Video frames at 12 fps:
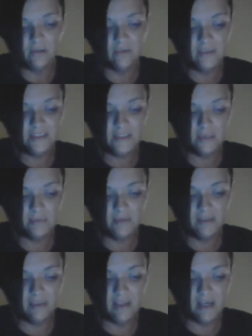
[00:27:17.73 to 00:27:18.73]
currently
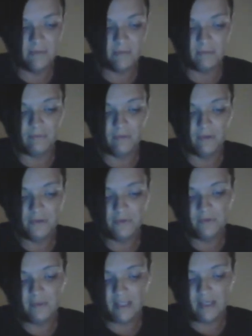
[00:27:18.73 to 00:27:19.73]
serving life or
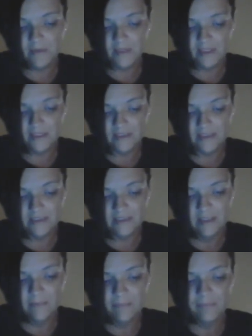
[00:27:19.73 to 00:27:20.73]
virtual life
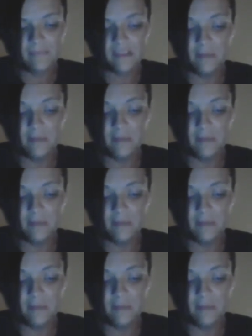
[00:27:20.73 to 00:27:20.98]
sentences,